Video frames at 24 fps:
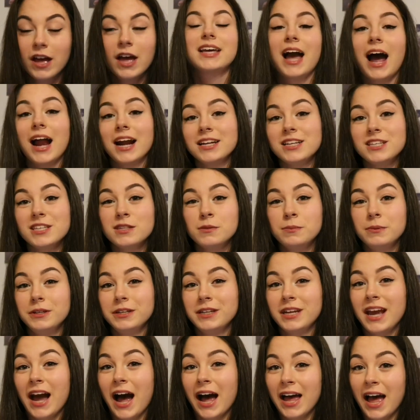The kind of
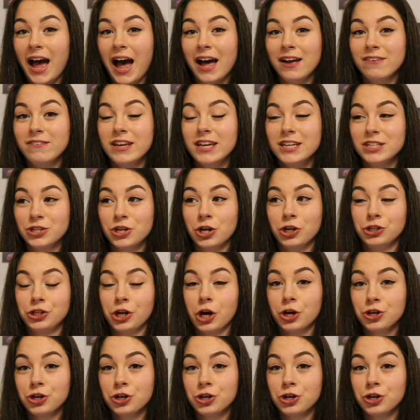disability I have is called